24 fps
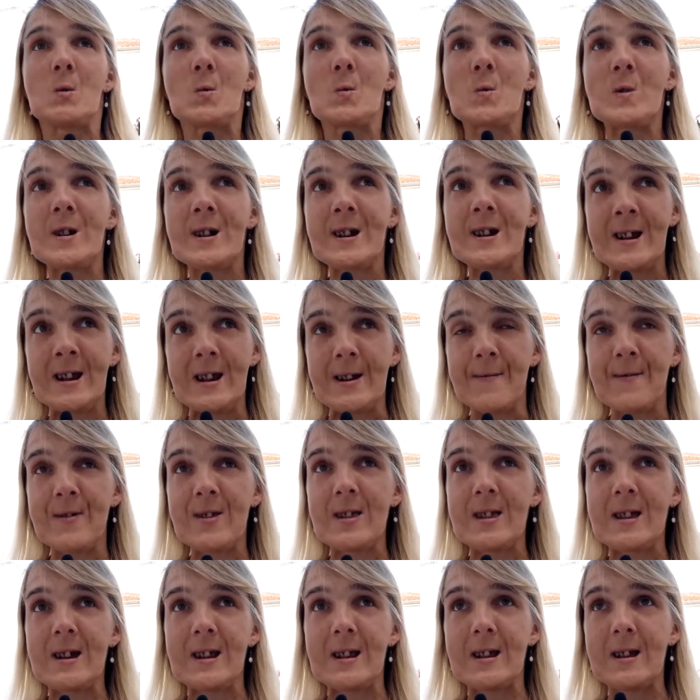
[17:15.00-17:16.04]
where I left,
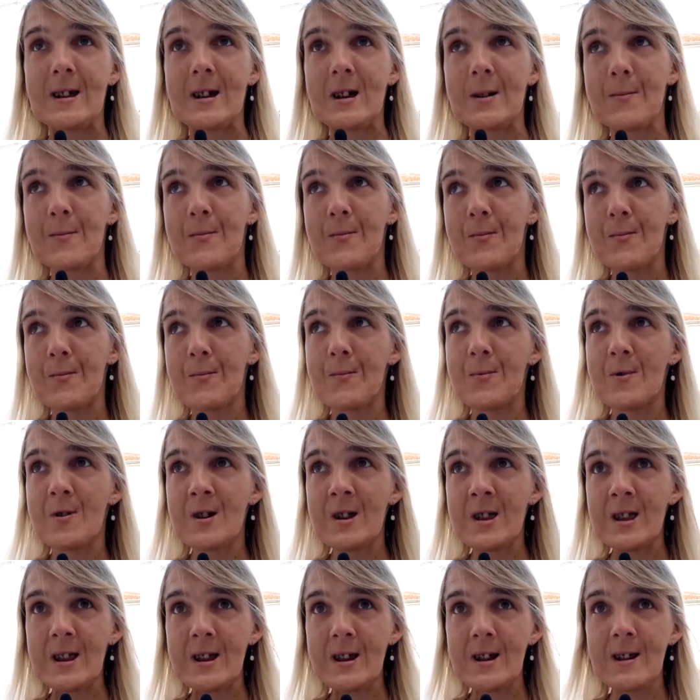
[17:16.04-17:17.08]
that a
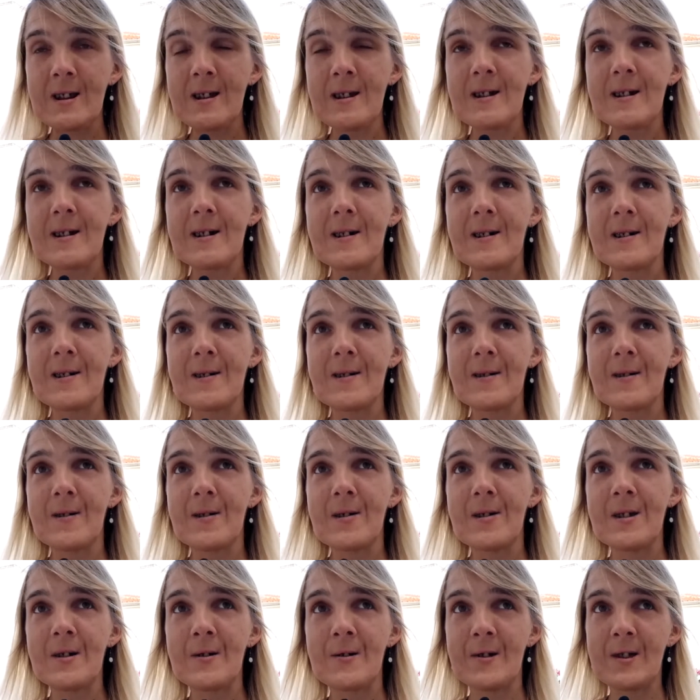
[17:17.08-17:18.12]
person,
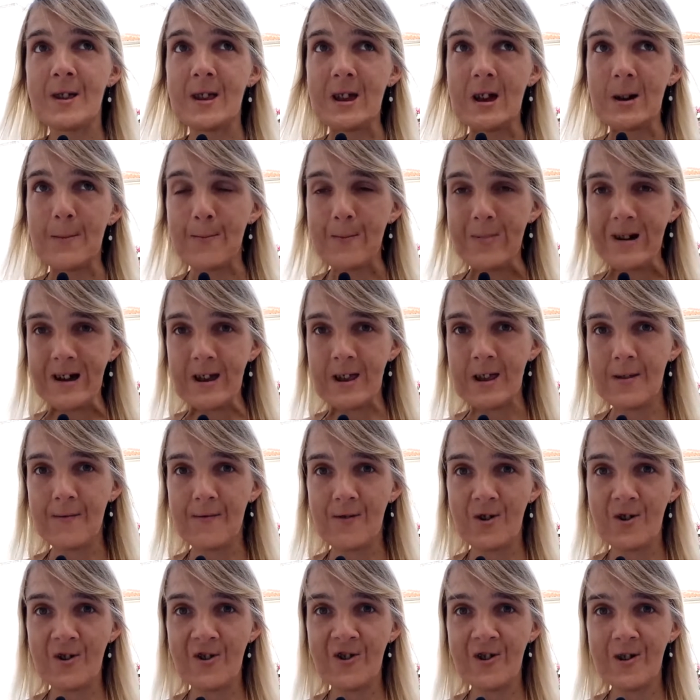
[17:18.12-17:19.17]
there is a past
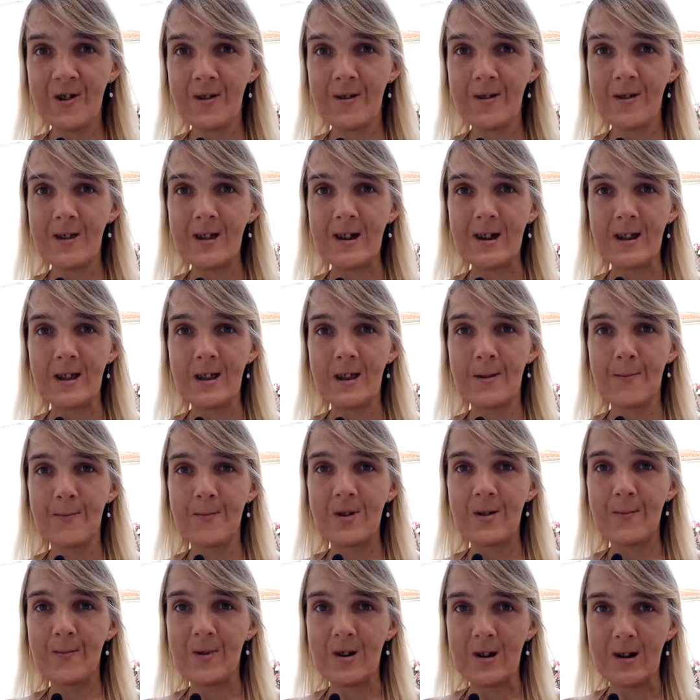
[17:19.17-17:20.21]
version that
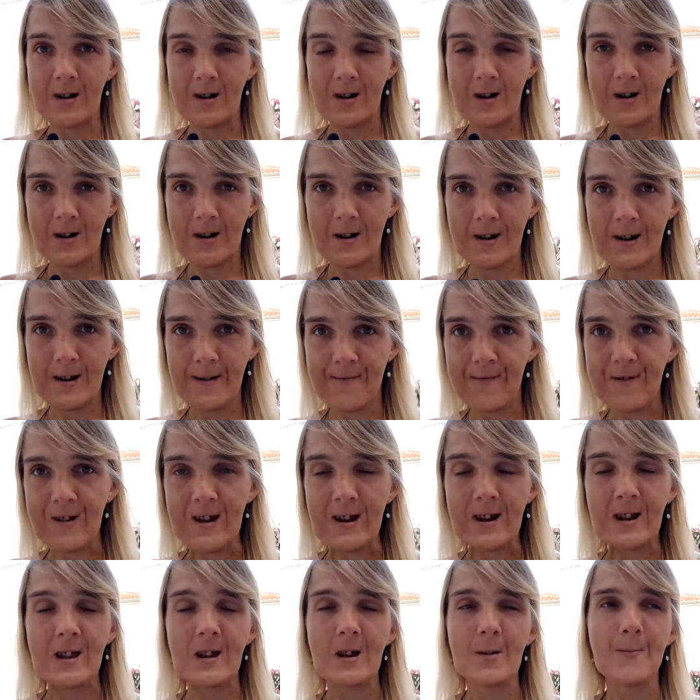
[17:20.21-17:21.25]
people are
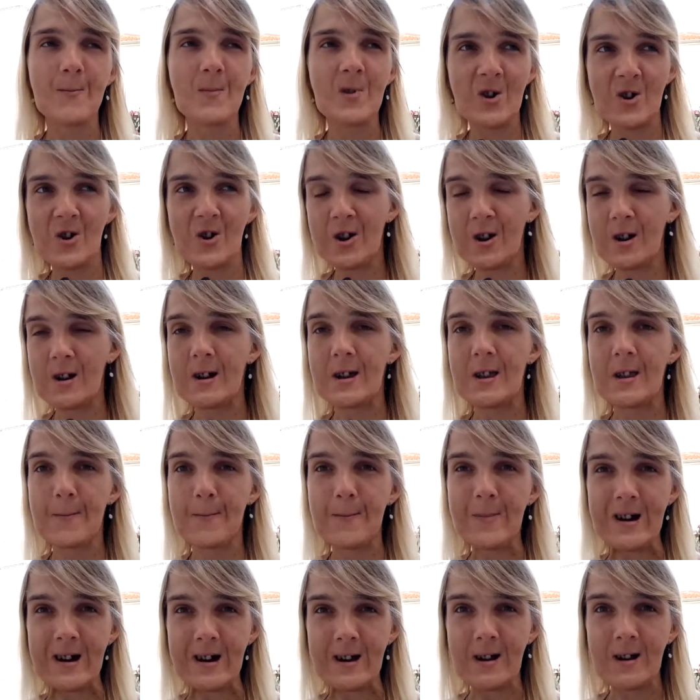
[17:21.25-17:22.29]
reflecting, mirroring us
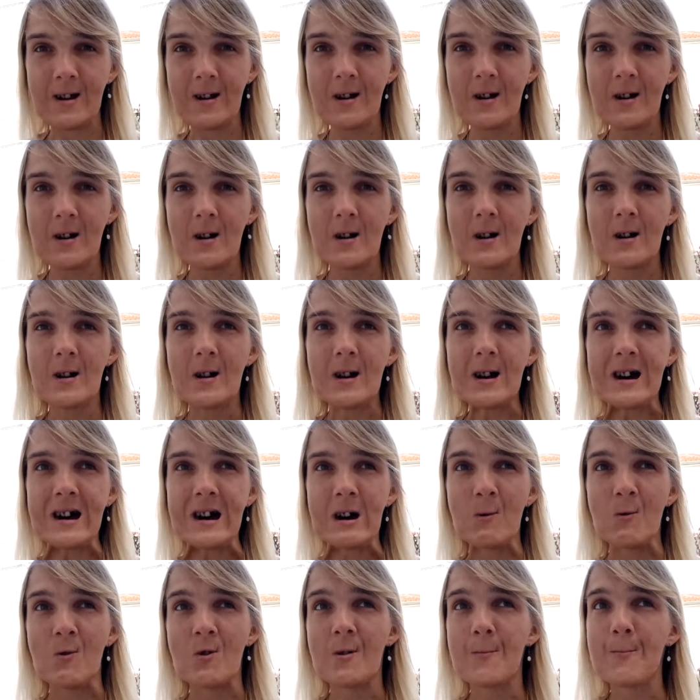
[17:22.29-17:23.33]
back
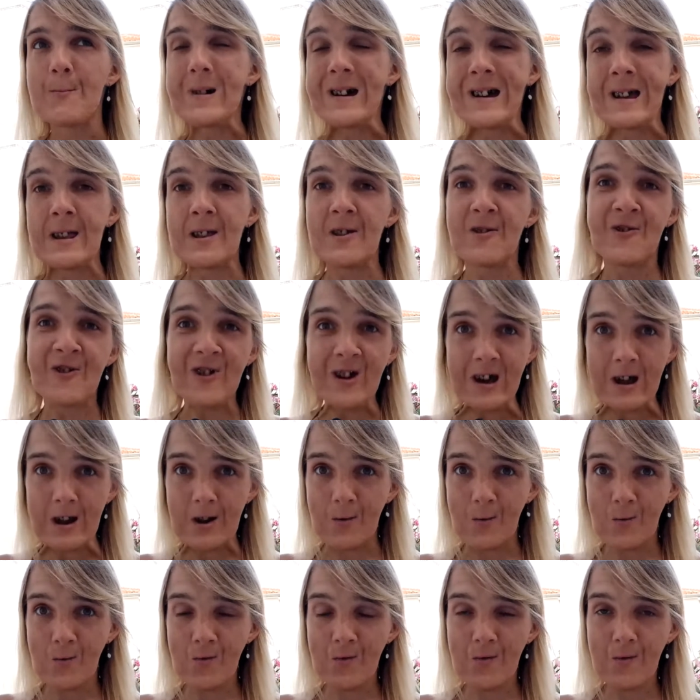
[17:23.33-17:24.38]
our past
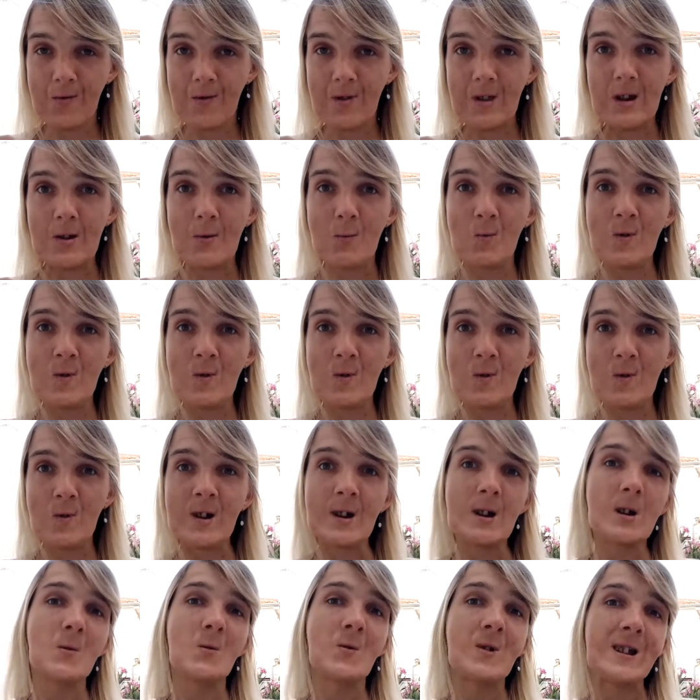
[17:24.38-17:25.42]
shadow that we
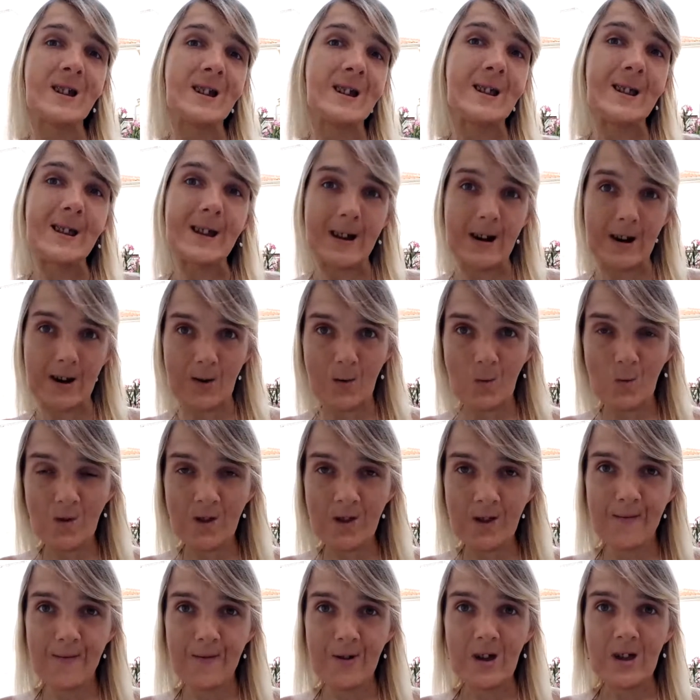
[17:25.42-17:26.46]
already dealt with,
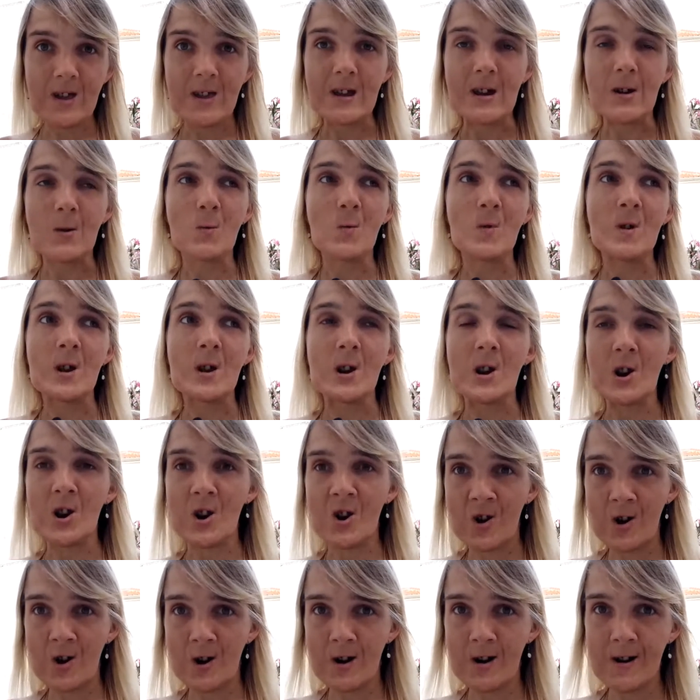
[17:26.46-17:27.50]
that we
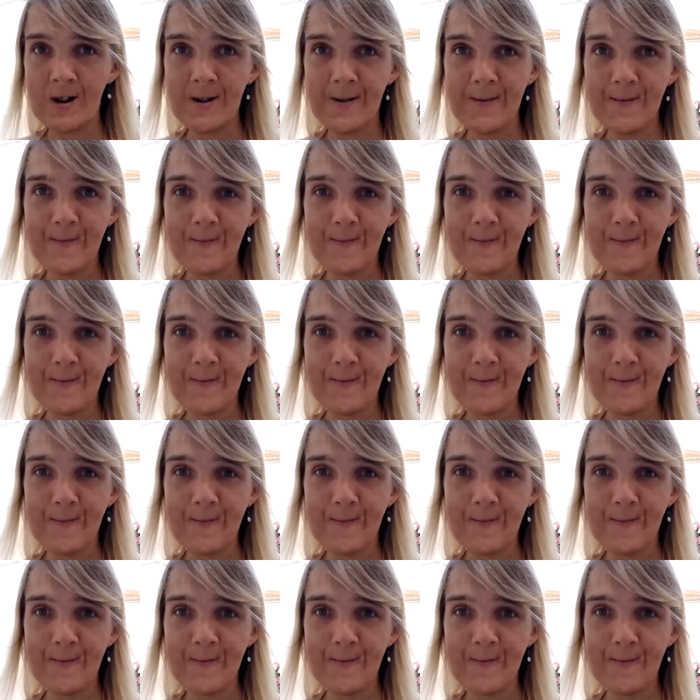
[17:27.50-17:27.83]
learned.